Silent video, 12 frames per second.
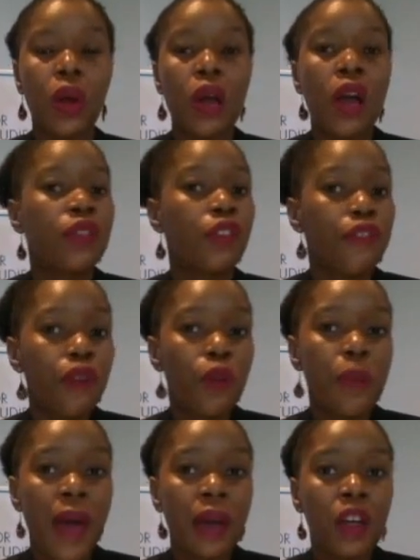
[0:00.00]
The full
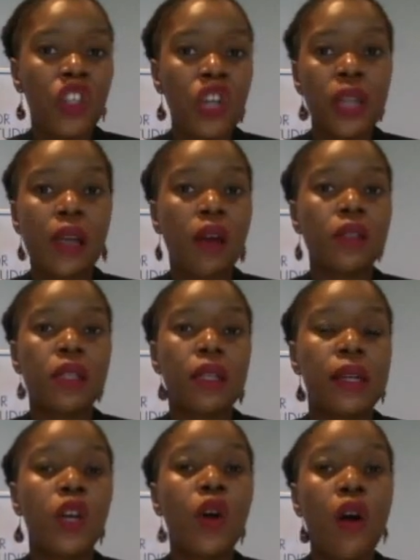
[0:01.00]
package
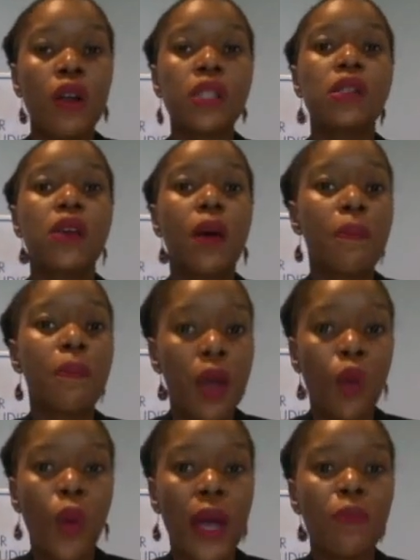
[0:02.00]
undoubtedly costs
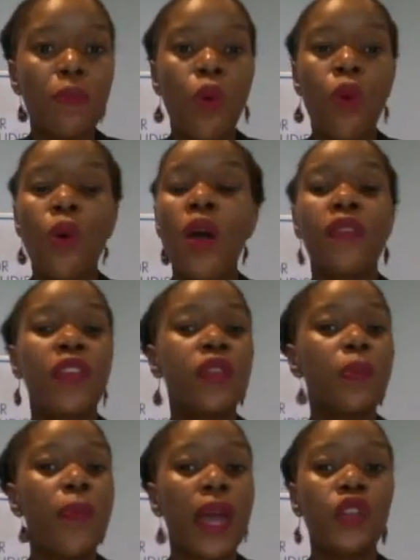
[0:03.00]
way more than
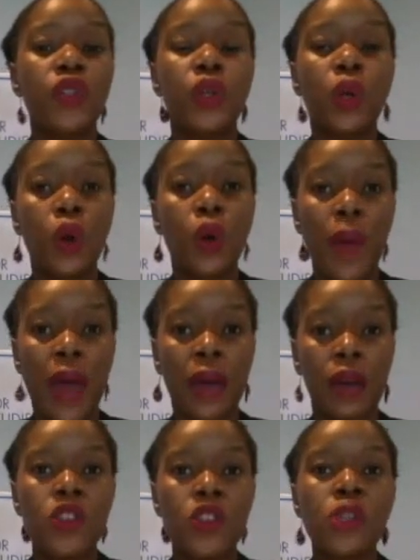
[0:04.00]
the pay-as-you-go
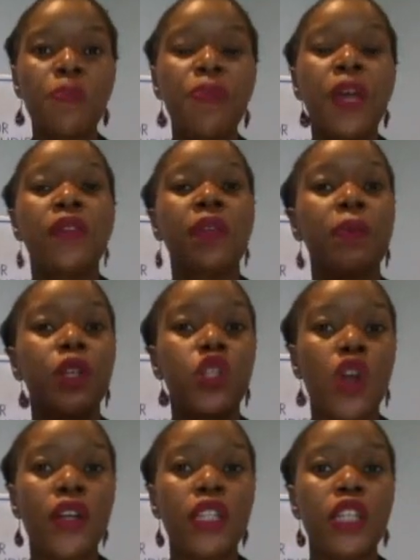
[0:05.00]
package. The
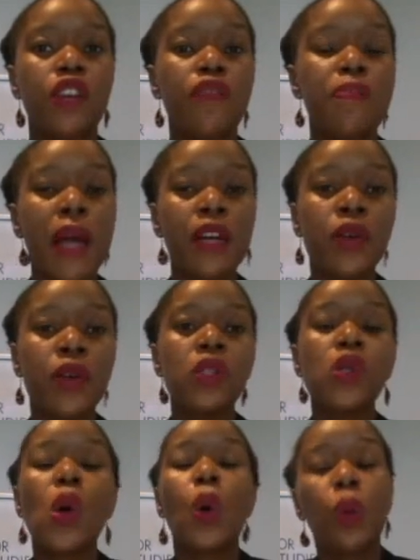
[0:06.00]
majority of
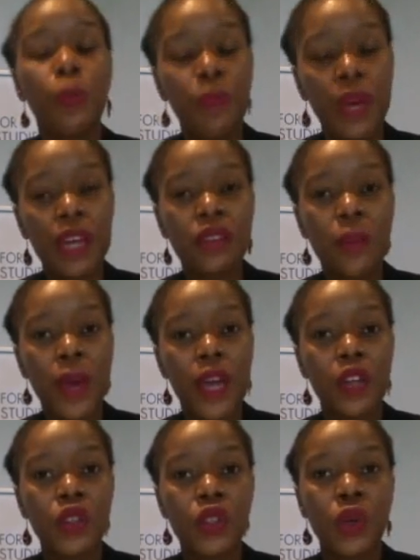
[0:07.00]
migrants will pick the
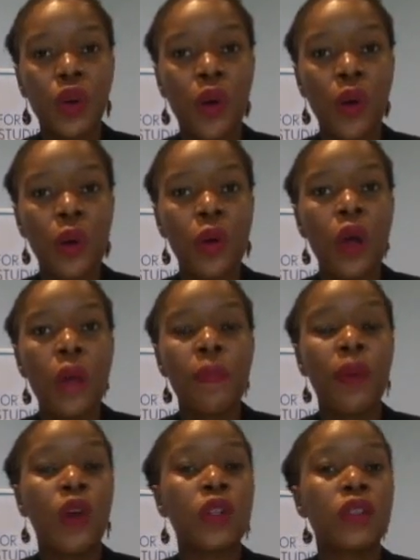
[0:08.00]
pay-as-you-go
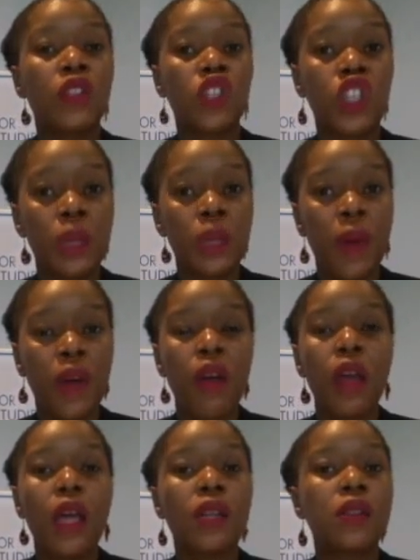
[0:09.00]
because it's cheaper,
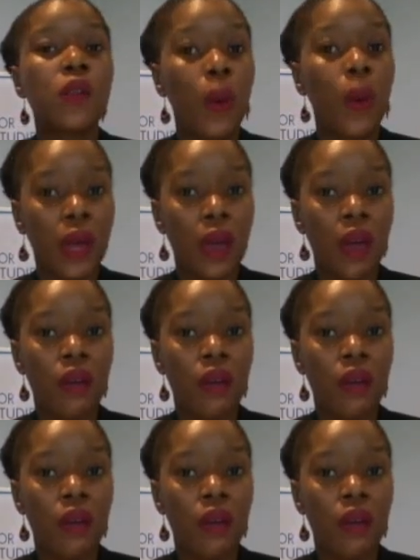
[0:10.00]
it's quicker.